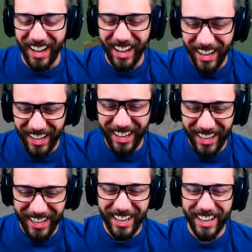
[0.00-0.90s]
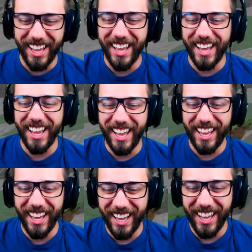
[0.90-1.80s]

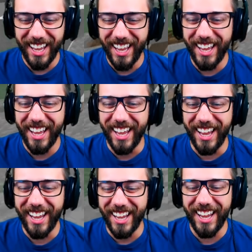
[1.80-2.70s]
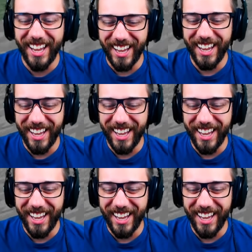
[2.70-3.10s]
(silence)